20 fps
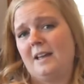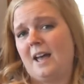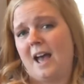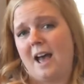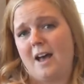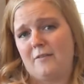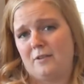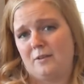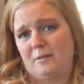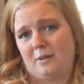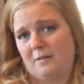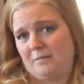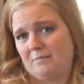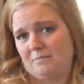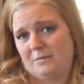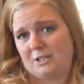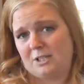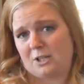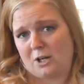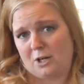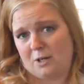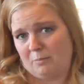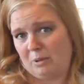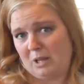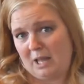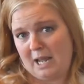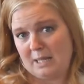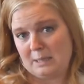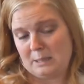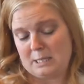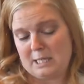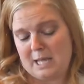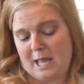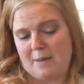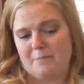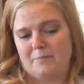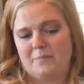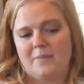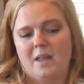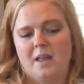haven't started plans
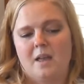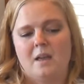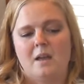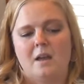yet.